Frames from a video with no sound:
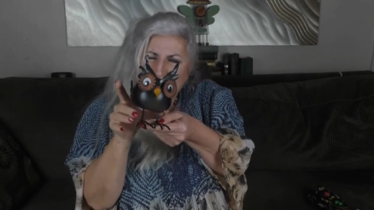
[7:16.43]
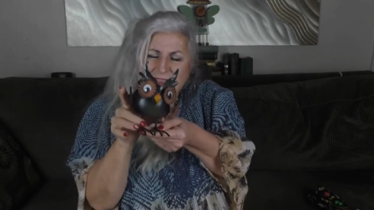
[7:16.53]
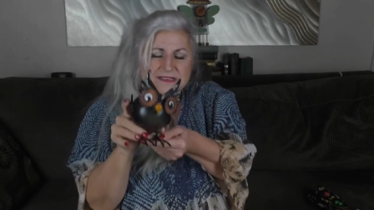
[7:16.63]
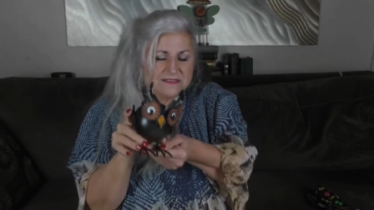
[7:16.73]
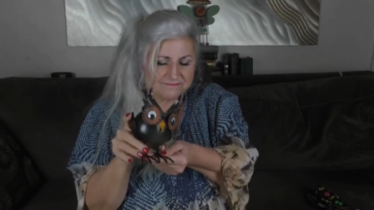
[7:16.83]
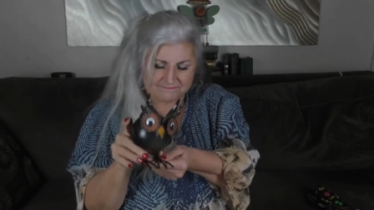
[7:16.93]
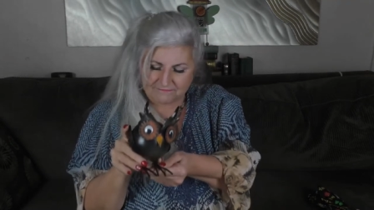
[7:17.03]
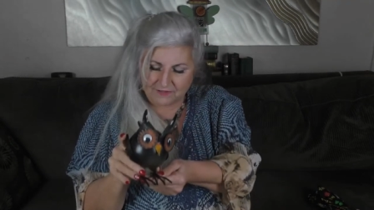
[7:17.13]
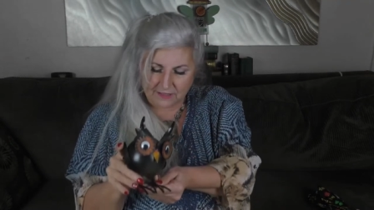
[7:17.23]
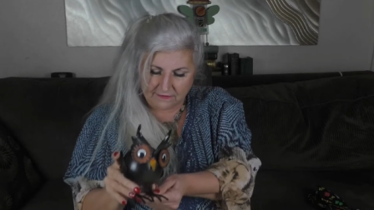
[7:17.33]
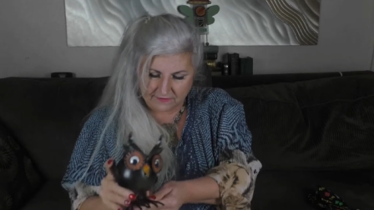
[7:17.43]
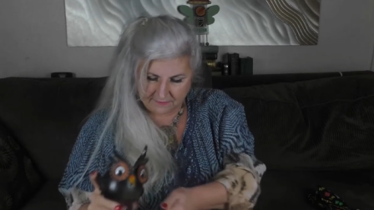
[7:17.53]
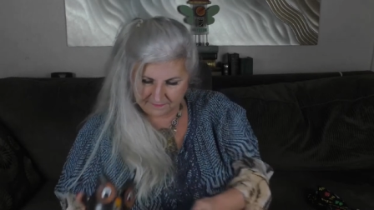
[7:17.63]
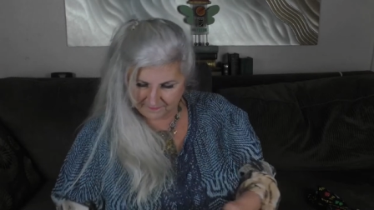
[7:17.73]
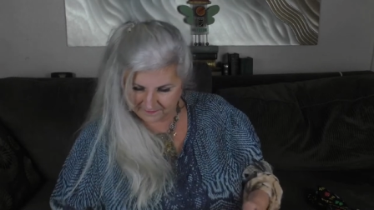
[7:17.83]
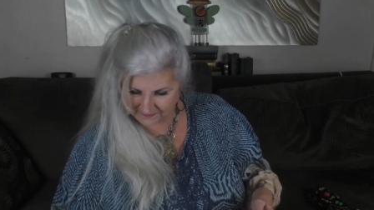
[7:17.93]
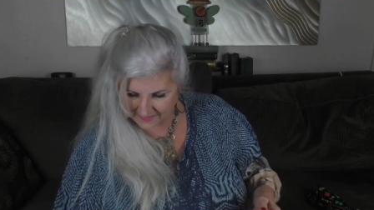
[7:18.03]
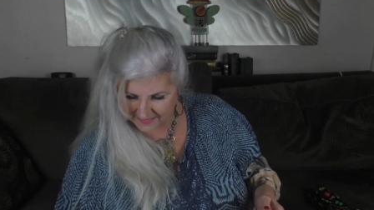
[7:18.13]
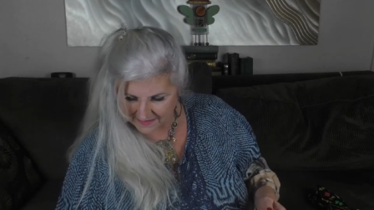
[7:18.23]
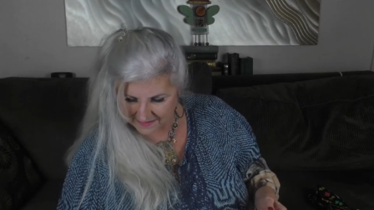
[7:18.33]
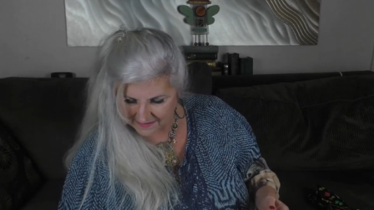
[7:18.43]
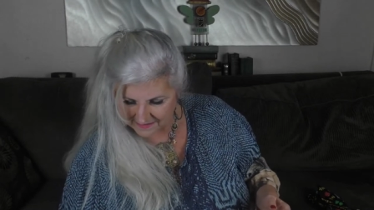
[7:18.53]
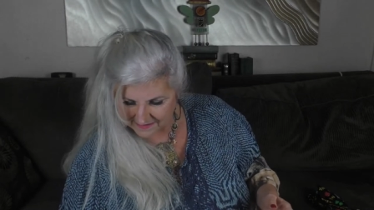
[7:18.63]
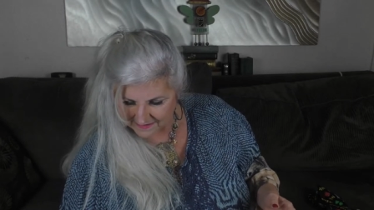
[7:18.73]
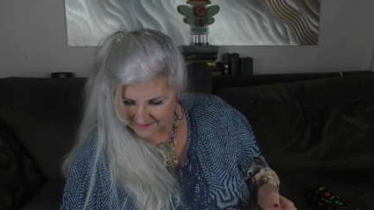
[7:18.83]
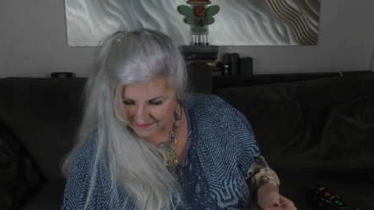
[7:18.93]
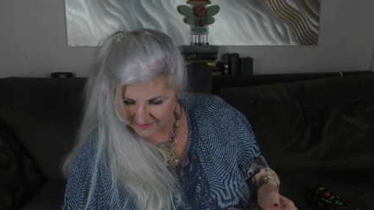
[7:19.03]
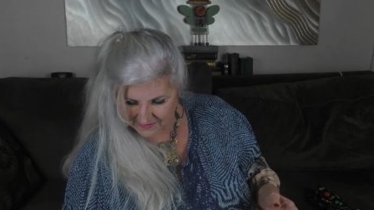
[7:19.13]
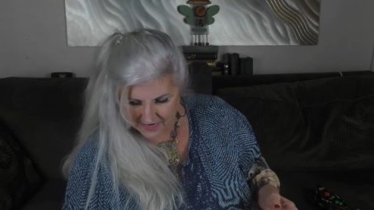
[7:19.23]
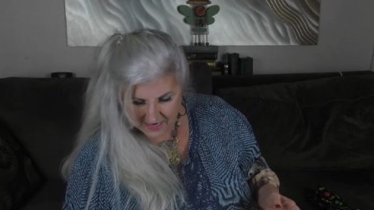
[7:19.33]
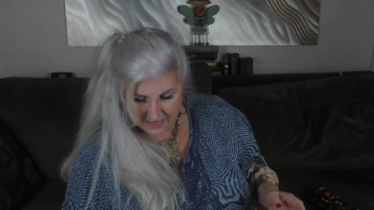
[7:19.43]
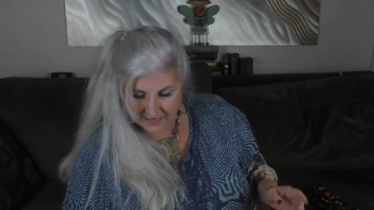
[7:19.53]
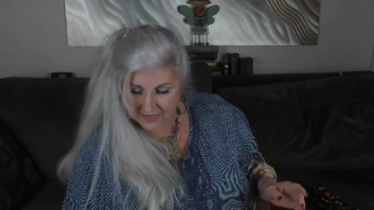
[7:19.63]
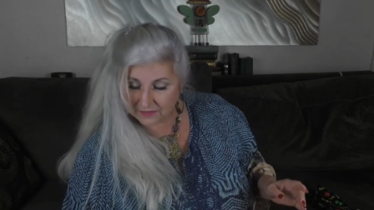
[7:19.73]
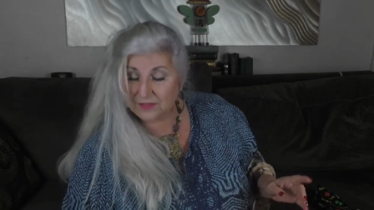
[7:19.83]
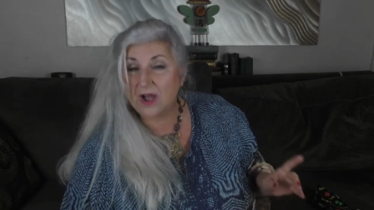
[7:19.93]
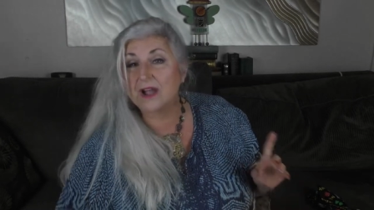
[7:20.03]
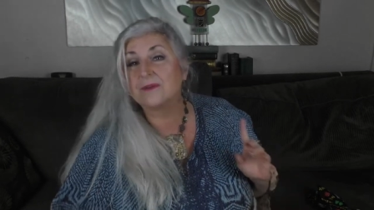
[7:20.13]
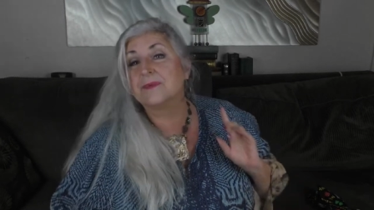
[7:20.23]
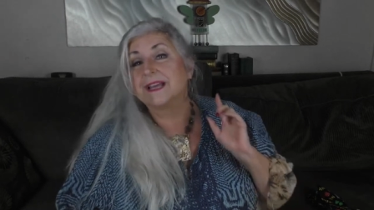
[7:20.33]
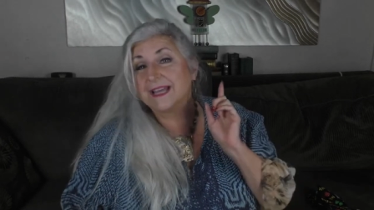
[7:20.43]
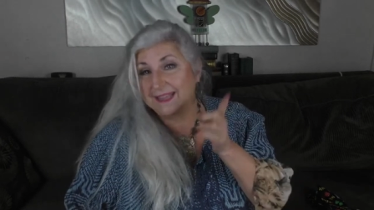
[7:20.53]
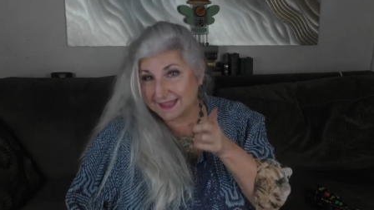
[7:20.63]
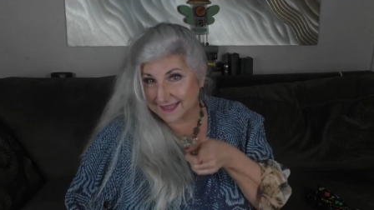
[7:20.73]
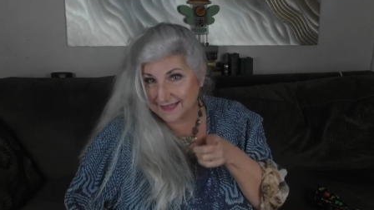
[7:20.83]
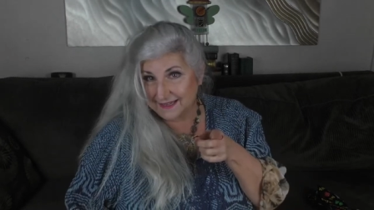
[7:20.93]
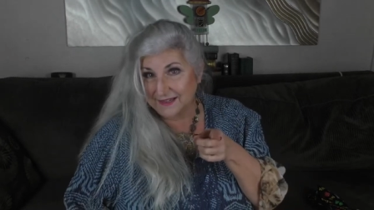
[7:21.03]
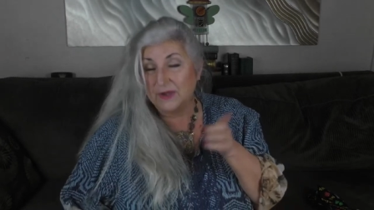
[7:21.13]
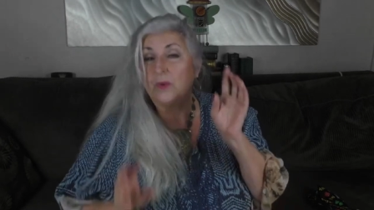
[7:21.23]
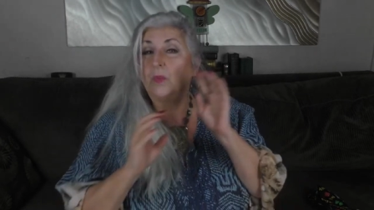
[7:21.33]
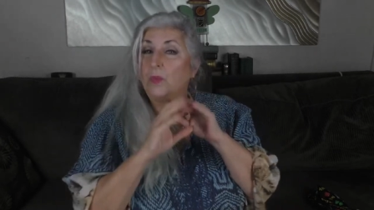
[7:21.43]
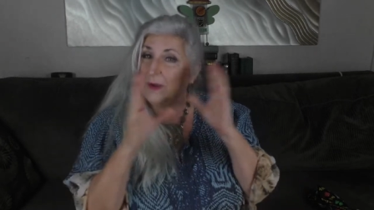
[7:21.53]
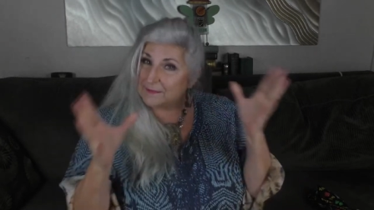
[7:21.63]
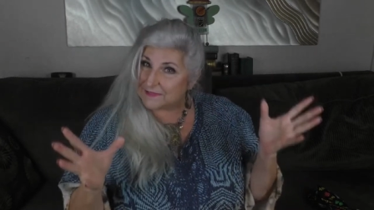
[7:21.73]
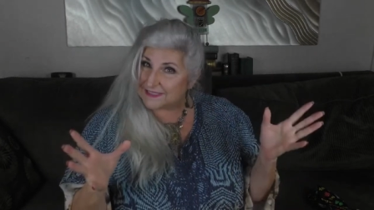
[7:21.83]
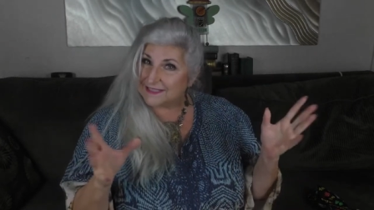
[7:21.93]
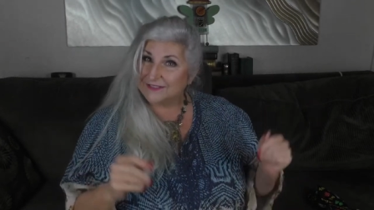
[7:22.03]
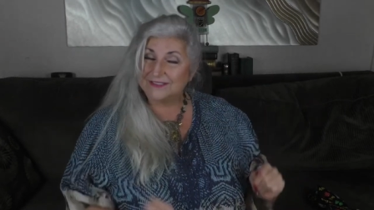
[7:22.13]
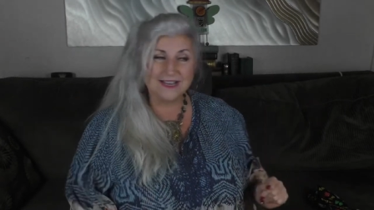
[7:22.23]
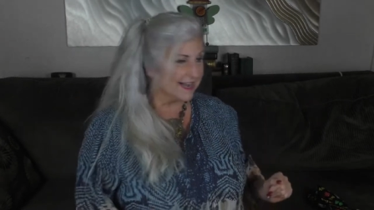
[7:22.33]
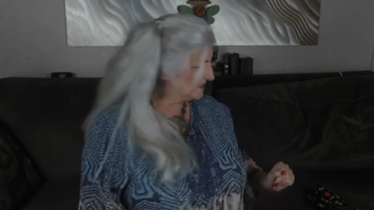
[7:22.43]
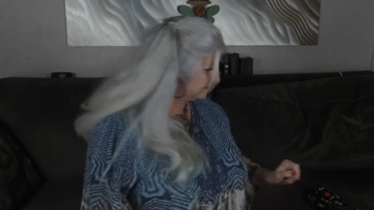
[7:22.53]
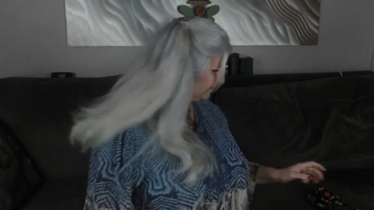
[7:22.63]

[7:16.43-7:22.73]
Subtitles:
I love him. Okay, along with whimsical kinds